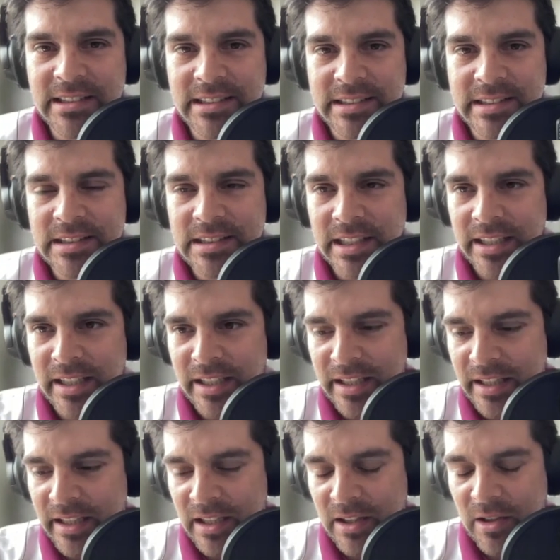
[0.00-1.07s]
this
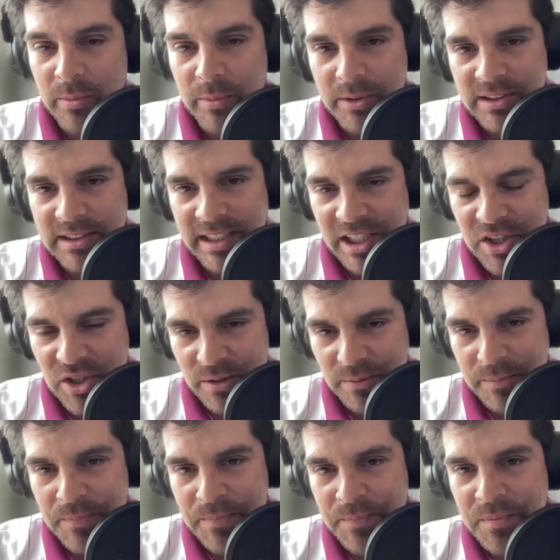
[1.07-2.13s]
conversation.
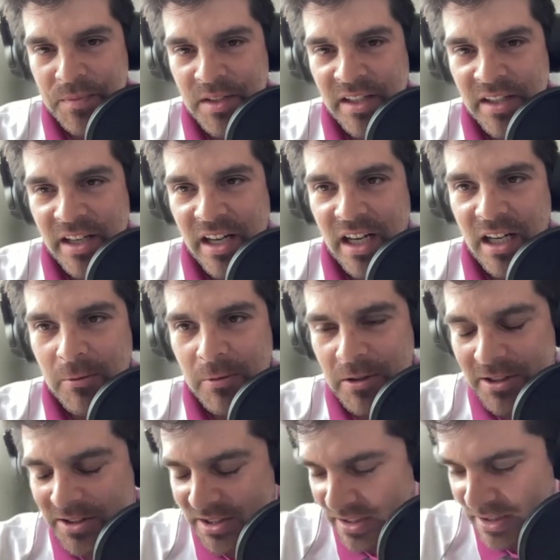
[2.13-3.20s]
I want
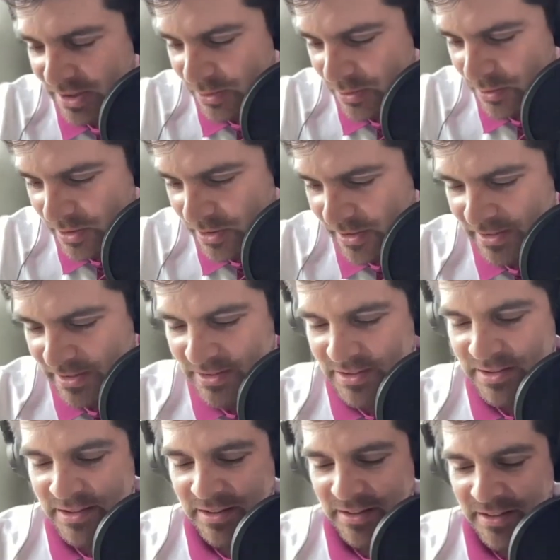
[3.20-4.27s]
to tell you honest.
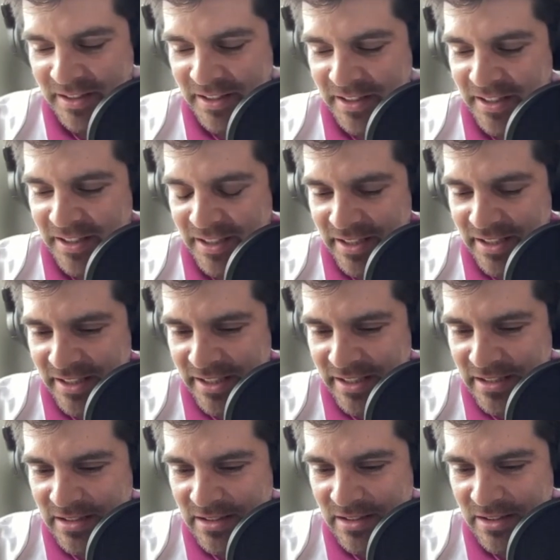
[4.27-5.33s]

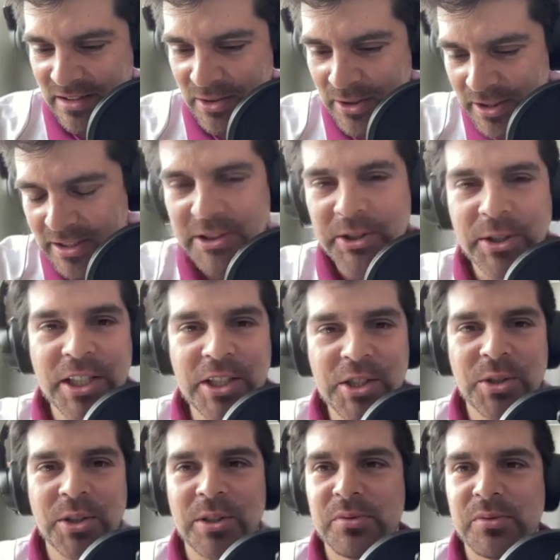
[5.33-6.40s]
You're a
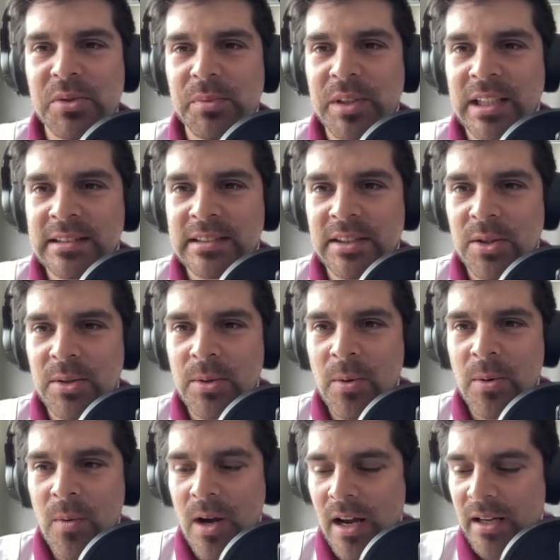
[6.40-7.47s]
treasure of gymnastics. You know
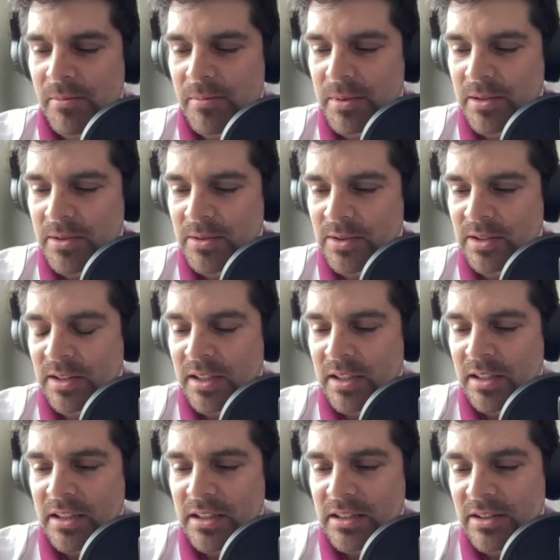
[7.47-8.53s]
why? Because
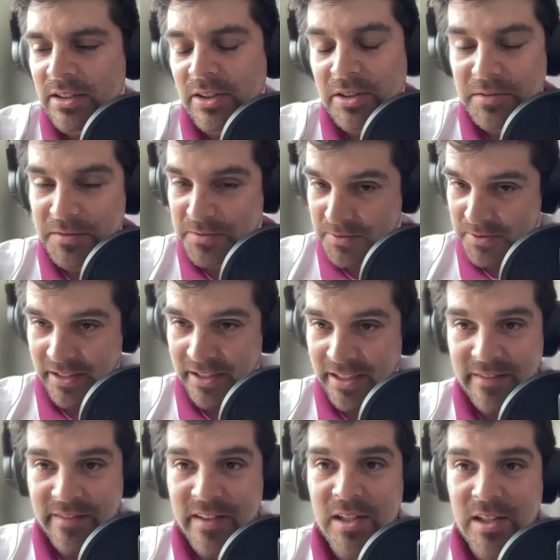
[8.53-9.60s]
it's not for
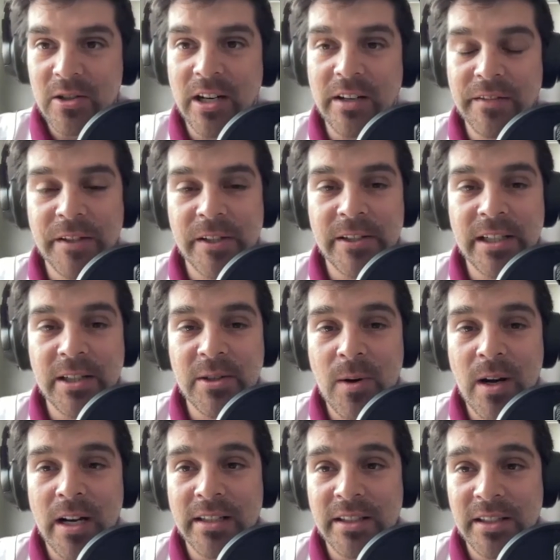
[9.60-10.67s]
nothing you have
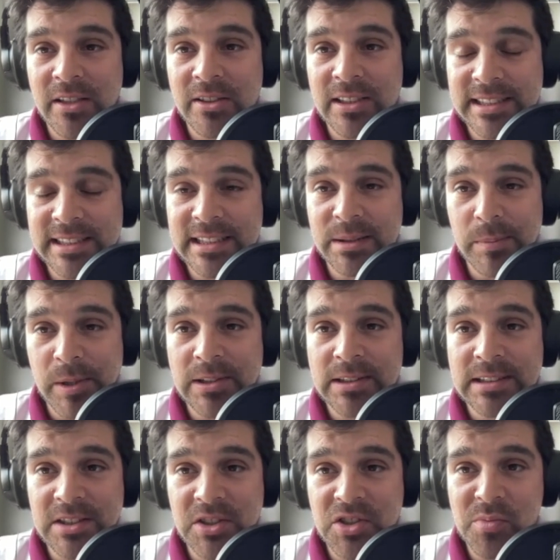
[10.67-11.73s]
31 years experience
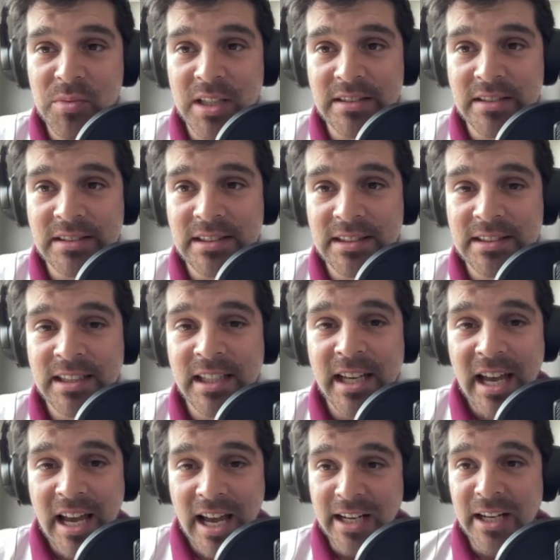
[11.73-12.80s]
in gymnastics.
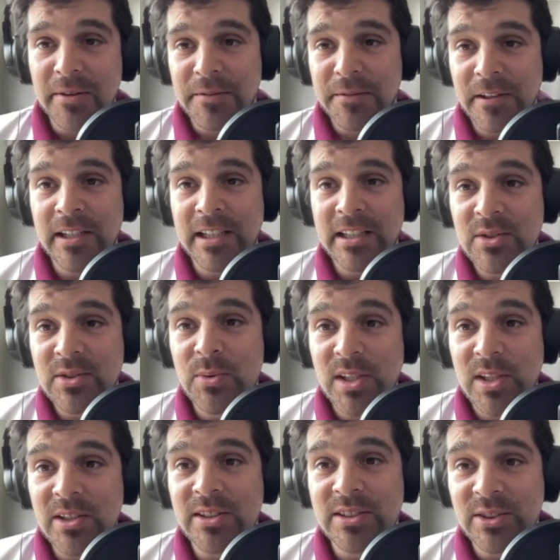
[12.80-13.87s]
I am 32
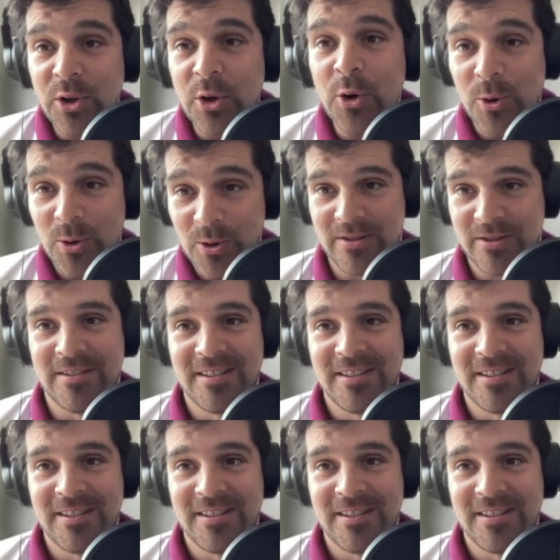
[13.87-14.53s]
years old.